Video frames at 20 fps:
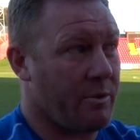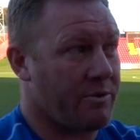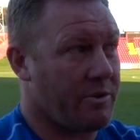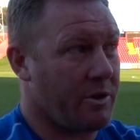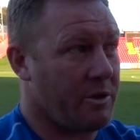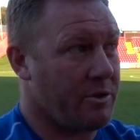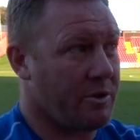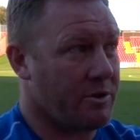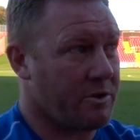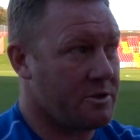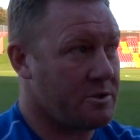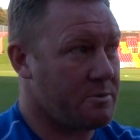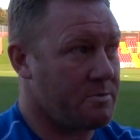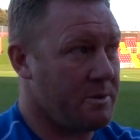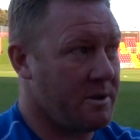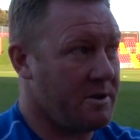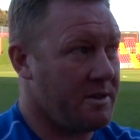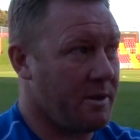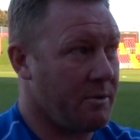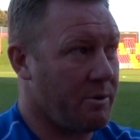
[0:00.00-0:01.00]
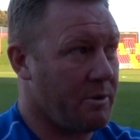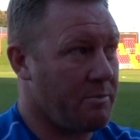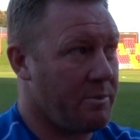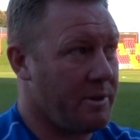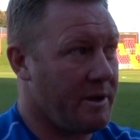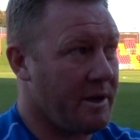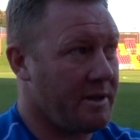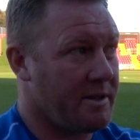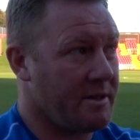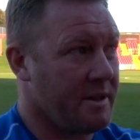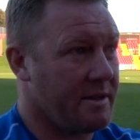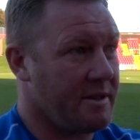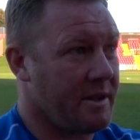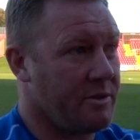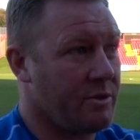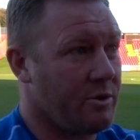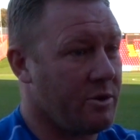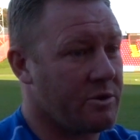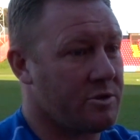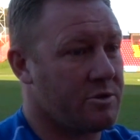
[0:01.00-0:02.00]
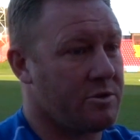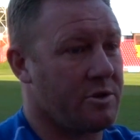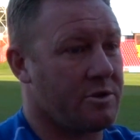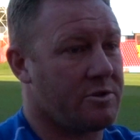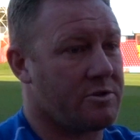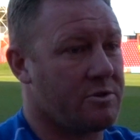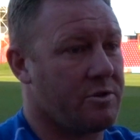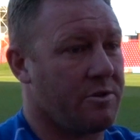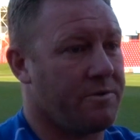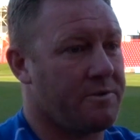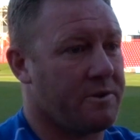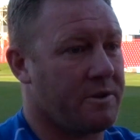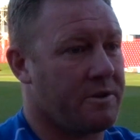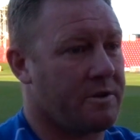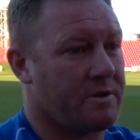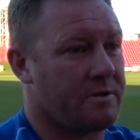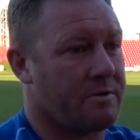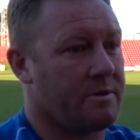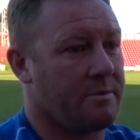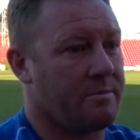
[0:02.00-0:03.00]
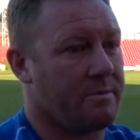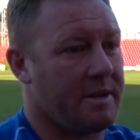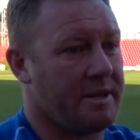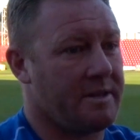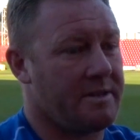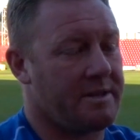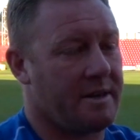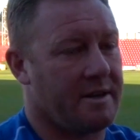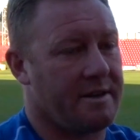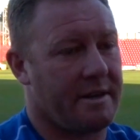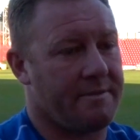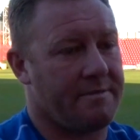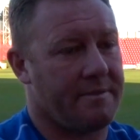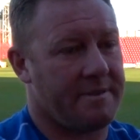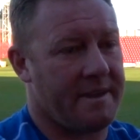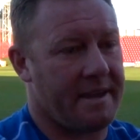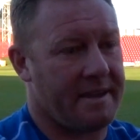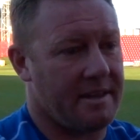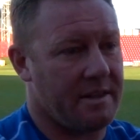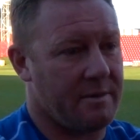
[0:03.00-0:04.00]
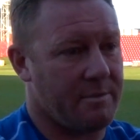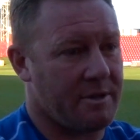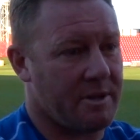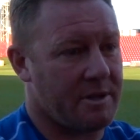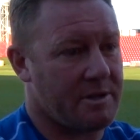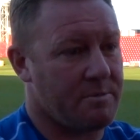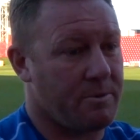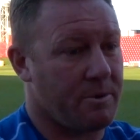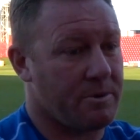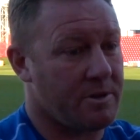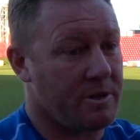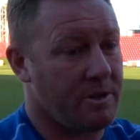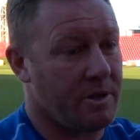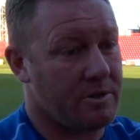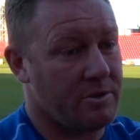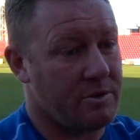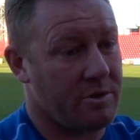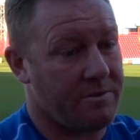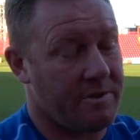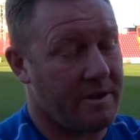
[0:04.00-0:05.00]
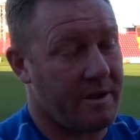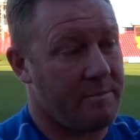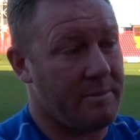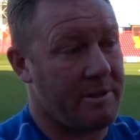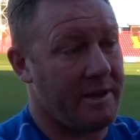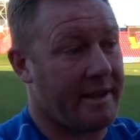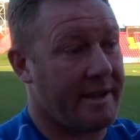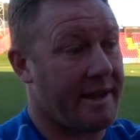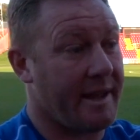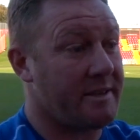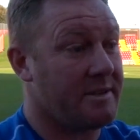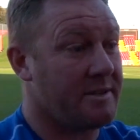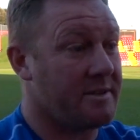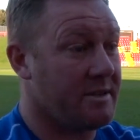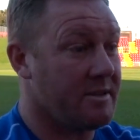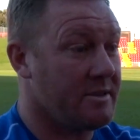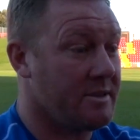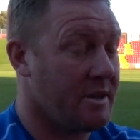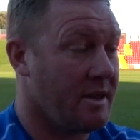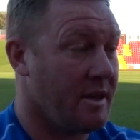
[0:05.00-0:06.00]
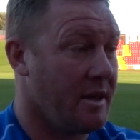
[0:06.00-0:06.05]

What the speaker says: We've got to look at the speed that we played, and I know it's tough to maintain that for 90 minutes, but it's a lot tougher to play against it.